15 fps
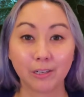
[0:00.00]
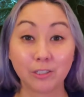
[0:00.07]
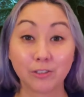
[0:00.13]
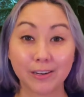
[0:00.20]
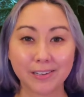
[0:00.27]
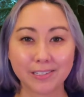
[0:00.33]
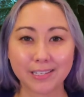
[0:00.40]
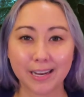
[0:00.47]

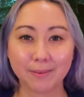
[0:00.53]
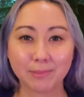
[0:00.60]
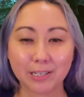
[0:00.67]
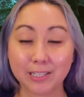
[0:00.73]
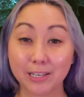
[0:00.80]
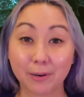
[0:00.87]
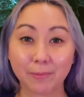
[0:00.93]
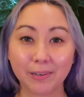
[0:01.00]
Trader Sam's
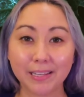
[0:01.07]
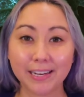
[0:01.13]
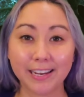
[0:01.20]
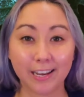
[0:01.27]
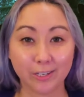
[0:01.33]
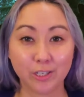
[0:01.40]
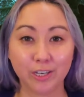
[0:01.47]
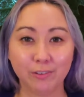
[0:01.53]
is a really
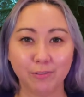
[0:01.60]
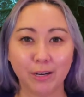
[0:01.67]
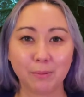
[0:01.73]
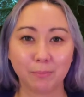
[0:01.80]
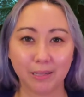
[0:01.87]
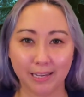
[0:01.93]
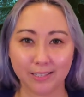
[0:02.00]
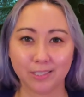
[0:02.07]
kitschy,
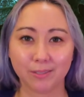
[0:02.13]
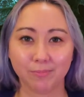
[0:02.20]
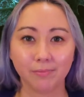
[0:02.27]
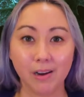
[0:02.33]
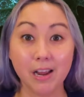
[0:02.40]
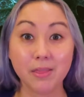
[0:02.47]
fun place.